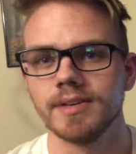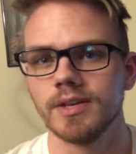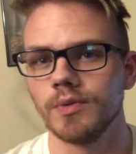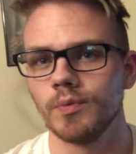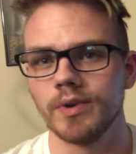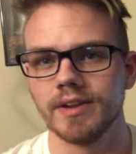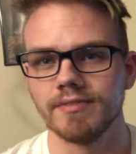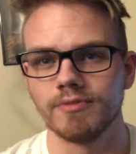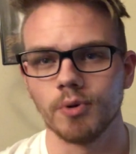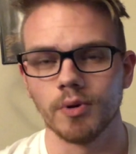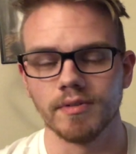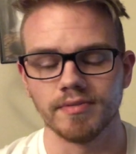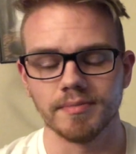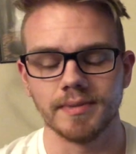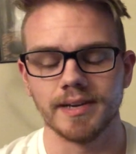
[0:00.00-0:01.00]
in week
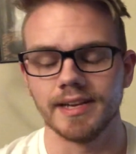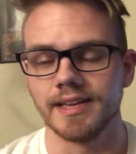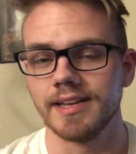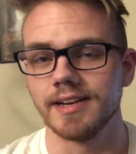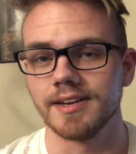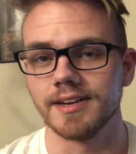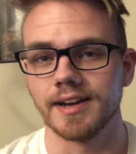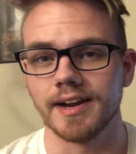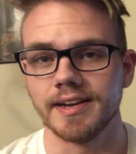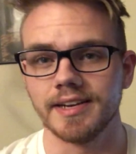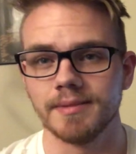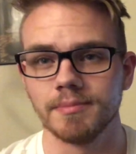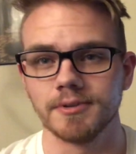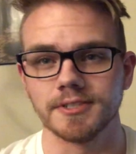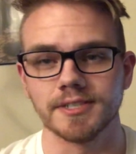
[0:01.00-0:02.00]
4 for me to get a
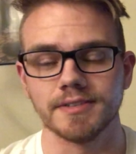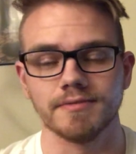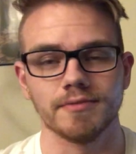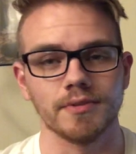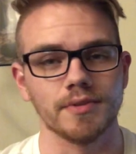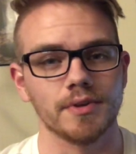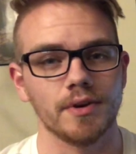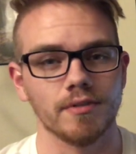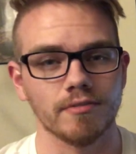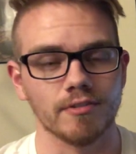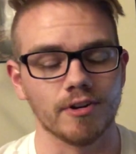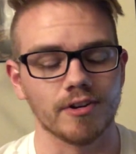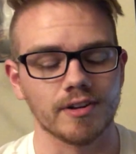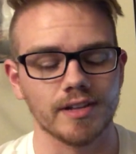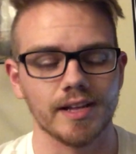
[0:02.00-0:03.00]
90% for the
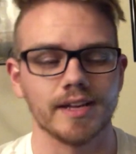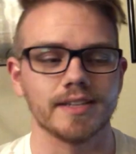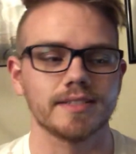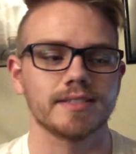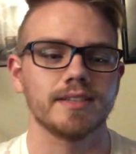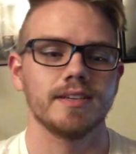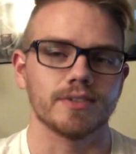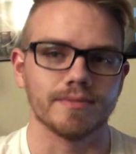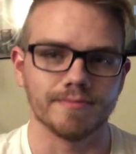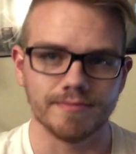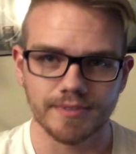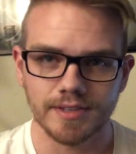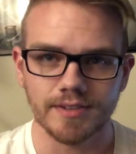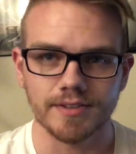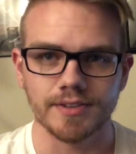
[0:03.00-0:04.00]
overall class. So I'm
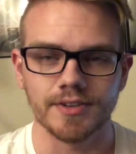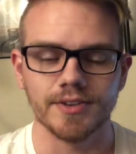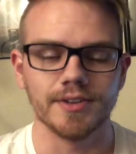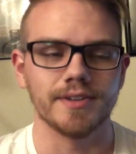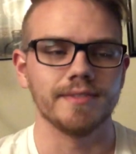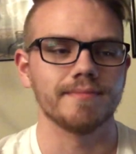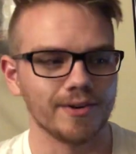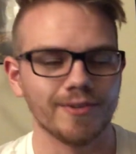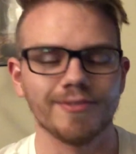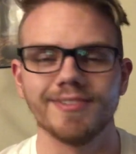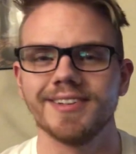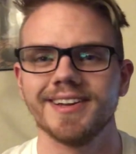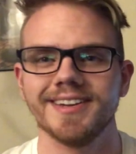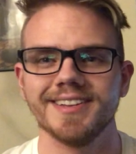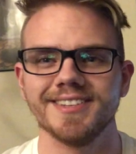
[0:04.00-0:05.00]
feeling good.
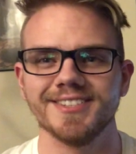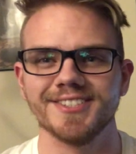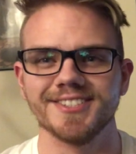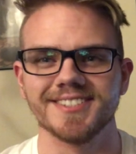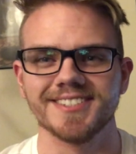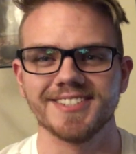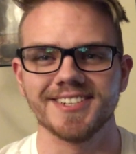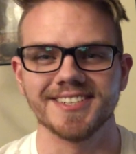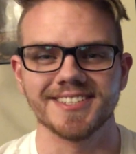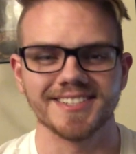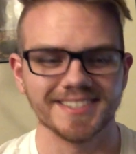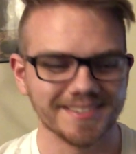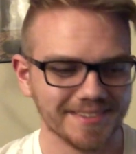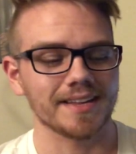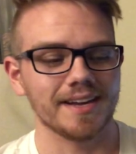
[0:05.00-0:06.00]
Hopefully I didn't just jinx
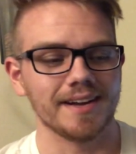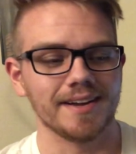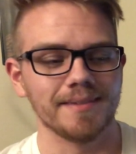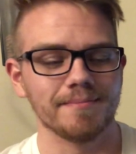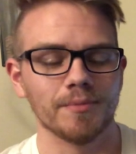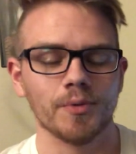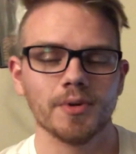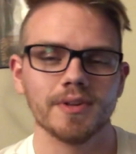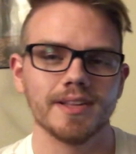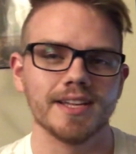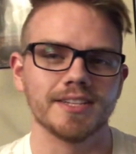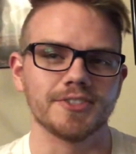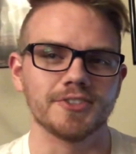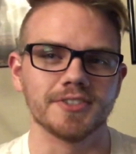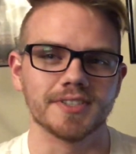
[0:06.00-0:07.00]
it. I'm more or
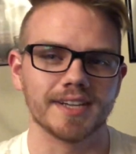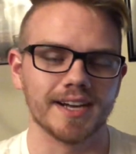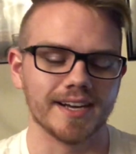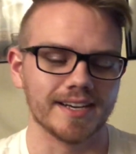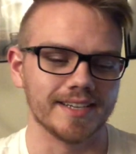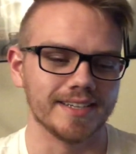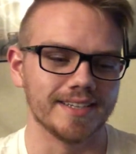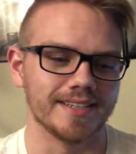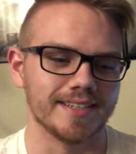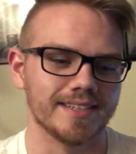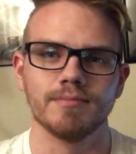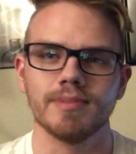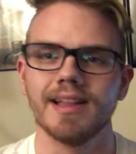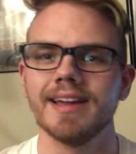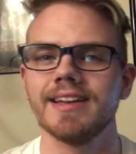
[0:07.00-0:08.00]
less just kind of
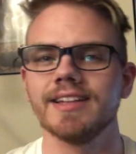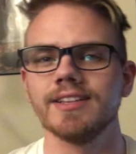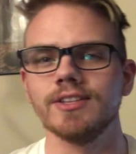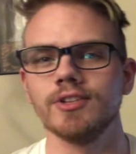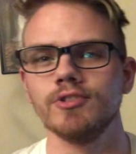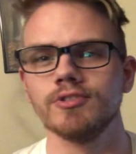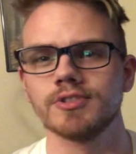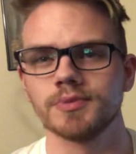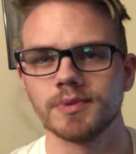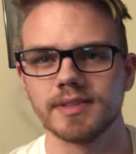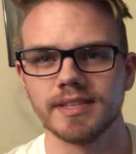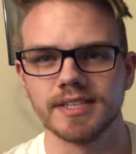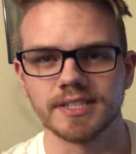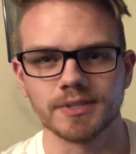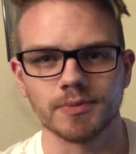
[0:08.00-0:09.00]
playing it loose
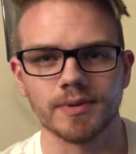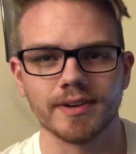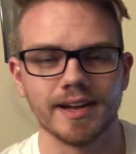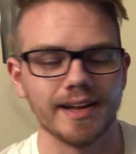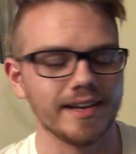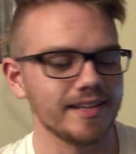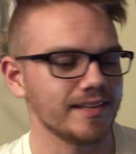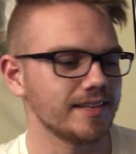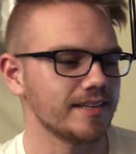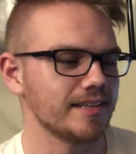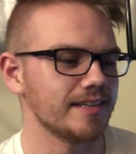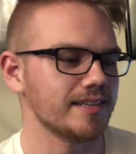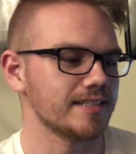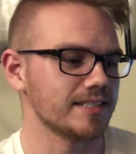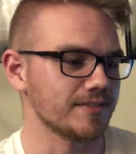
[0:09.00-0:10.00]
with this one. I
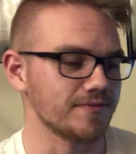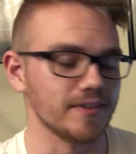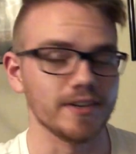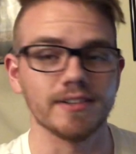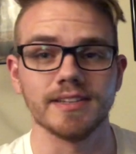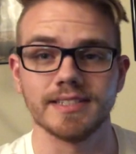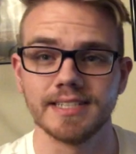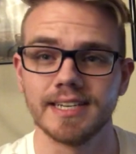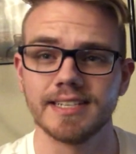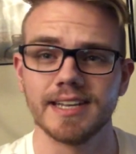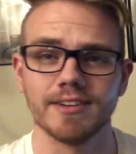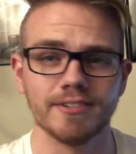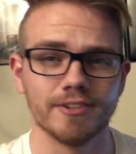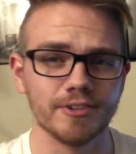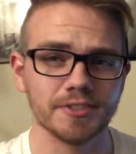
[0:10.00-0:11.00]
didn't severely take
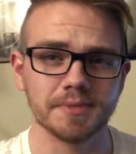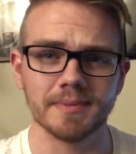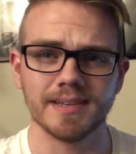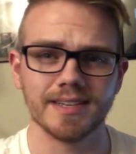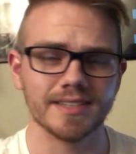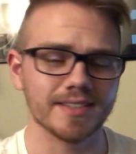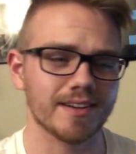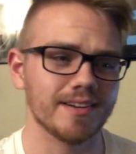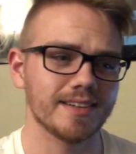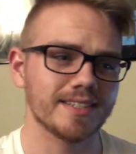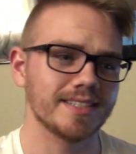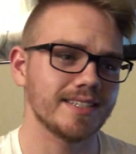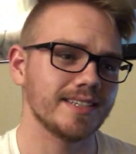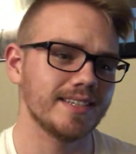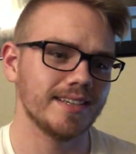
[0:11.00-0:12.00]
down notes because
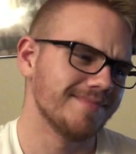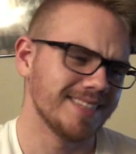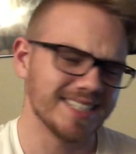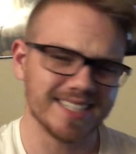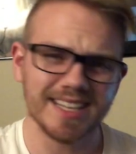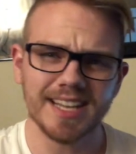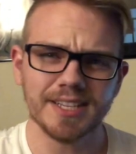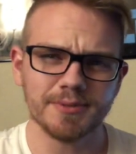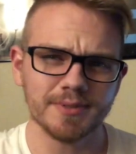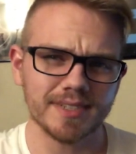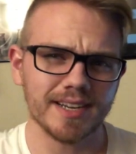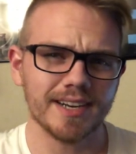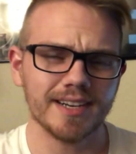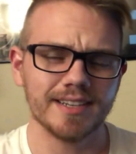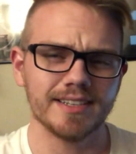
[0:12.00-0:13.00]
honestly, this class was
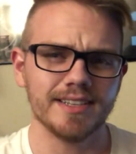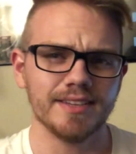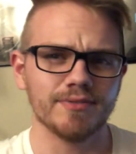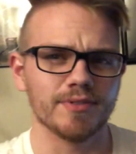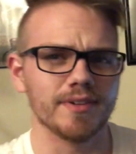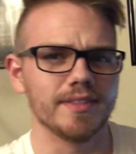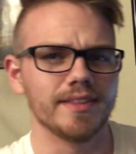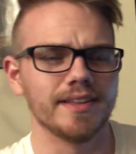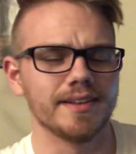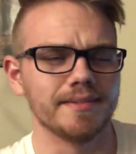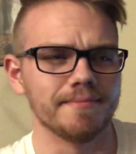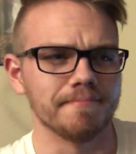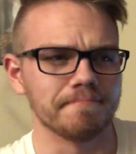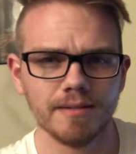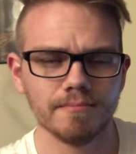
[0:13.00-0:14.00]
kind of different
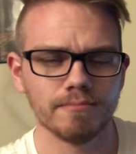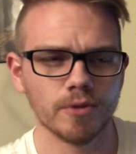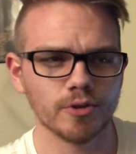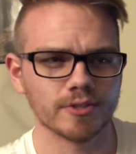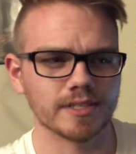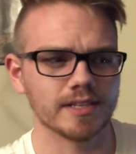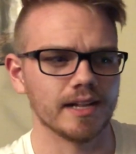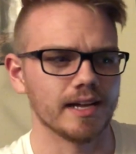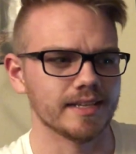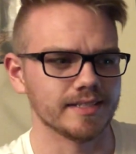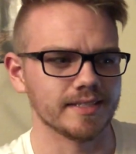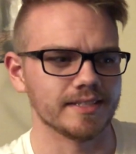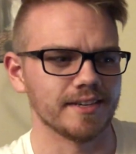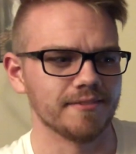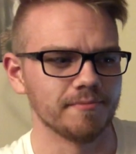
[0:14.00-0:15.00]
than most
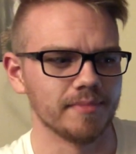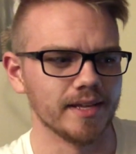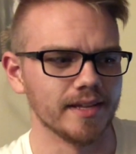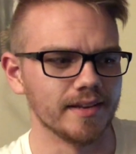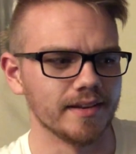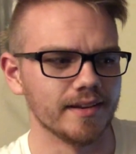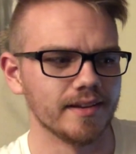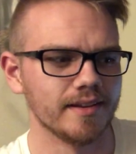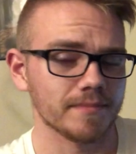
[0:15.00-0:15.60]
classes have been.